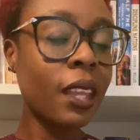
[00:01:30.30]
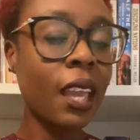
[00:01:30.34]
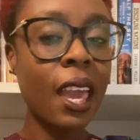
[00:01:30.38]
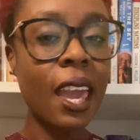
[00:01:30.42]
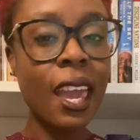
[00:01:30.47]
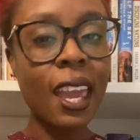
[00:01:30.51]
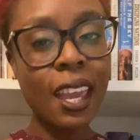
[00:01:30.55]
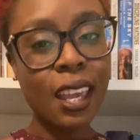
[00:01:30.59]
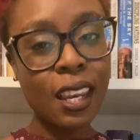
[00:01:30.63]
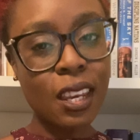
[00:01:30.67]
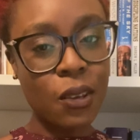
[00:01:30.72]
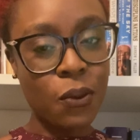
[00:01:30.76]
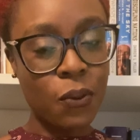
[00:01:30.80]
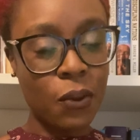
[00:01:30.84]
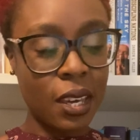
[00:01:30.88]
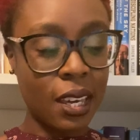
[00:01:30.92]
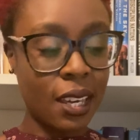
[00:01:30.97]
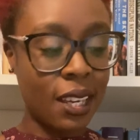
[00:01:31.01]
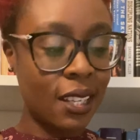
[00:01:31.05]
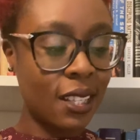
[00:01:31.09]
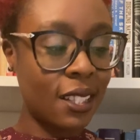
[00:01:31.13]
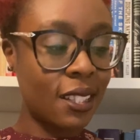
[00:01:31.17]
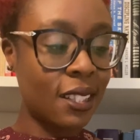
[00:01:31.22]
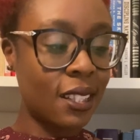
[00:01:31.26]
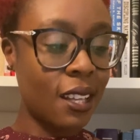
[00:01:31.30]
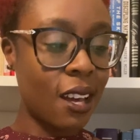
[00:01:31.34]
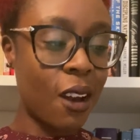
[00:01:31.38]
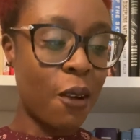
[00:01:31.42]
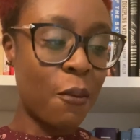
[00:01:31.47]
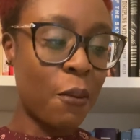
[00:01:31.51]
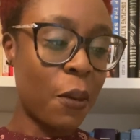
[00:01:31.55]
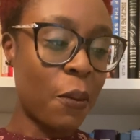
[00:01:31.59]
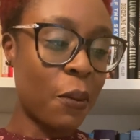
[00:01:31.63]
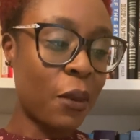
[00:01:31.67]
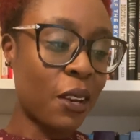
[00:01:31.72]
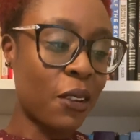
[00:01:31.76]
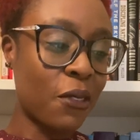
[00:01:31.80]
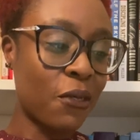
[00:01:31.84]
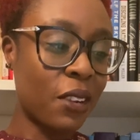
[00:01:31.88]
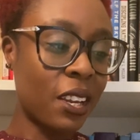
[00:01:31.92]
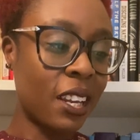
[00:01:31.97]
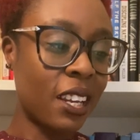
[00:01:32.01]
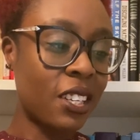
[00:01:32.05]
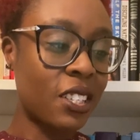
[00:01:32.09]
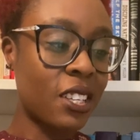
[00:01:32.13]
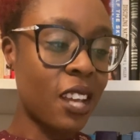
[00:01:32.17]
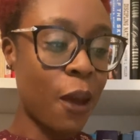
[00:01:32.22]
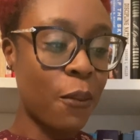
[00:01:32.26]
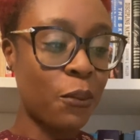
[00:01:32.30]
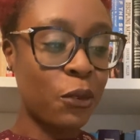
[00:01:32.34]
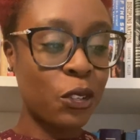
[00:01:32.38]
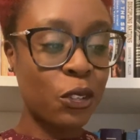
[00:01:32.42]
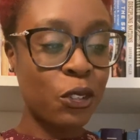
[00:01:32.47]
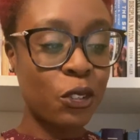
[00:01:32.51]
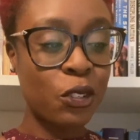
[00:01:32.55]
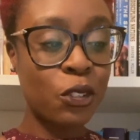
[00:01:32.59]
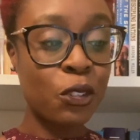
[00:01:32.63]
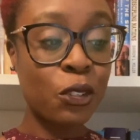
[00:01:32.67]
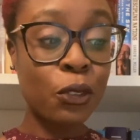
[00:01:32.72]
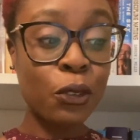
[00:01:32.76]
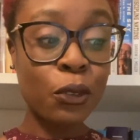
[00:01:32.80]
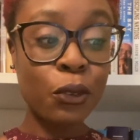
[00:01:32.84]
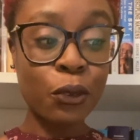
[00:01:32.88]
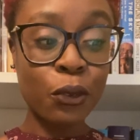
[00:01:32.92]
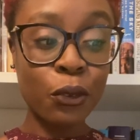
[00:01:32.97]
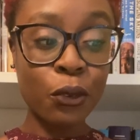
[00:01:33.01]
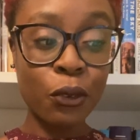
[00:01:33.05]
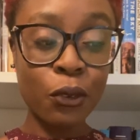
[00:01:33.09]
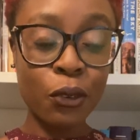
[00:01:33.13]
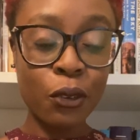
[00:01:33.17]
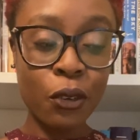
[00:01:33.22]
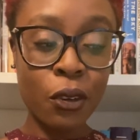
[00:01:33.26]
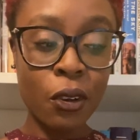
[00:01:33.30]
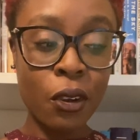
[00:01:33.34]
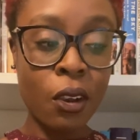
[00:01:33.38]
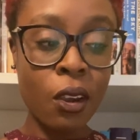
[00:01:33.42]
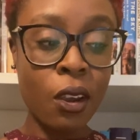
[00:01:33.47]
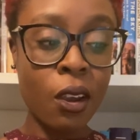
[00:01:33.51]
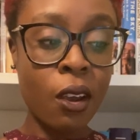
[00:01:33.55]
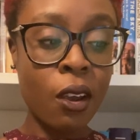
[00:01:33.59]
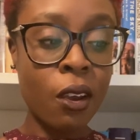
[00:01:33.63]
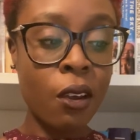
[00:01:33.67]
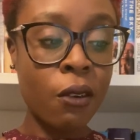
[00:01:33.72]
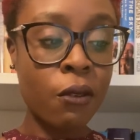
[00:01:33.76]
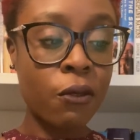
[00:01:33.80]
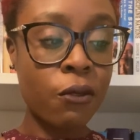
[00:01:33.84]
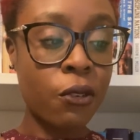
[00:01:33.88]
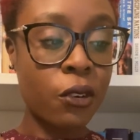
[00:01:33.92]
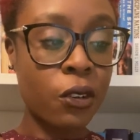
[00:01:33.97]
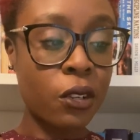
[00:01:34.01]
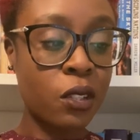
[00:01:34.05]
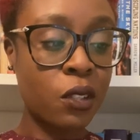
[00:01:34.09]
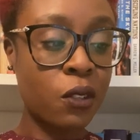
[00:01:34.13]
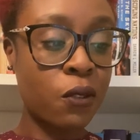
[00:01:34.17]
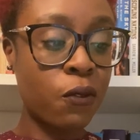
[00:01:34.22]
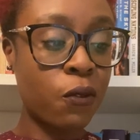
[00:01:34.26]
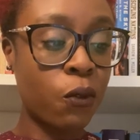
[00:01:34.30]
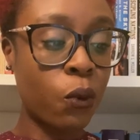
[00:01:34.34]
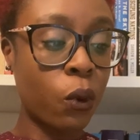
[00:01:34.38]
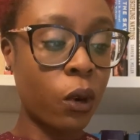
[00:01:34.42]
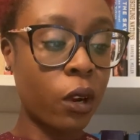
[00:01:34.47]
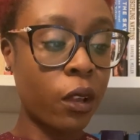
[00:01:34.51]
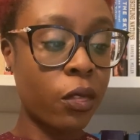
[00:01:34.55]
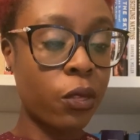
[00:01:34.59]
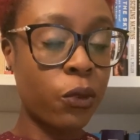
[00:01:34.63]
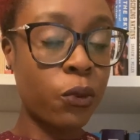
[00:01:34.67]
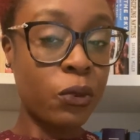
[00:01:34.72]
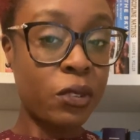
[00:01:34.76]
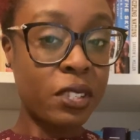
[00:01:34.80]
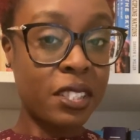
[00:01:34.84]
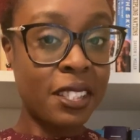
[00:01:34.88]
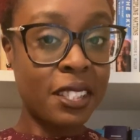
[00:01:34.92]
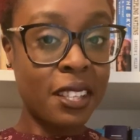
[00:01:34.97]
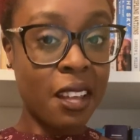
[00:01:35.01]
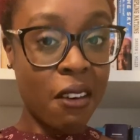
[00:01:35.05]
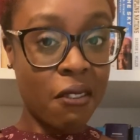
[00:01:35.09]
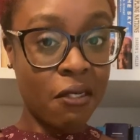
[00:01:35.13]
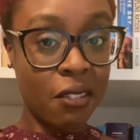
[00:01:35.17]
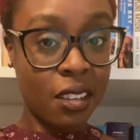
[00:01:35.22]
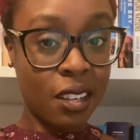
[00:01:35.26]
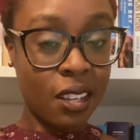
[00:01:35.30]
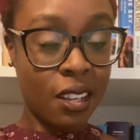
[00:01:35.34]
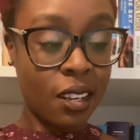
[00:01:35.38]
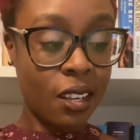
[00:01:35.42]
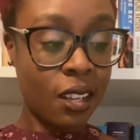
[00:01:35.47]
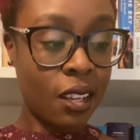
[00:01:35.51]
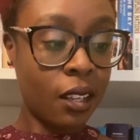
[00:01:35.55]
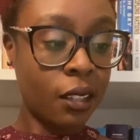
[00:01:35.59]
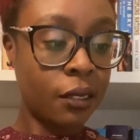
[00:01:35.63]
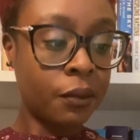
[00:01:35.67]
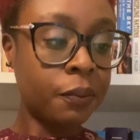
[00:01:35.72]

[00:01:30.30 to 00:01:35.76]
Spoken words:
Anyways, I'm going to read chapter 2, verse 4 through 7.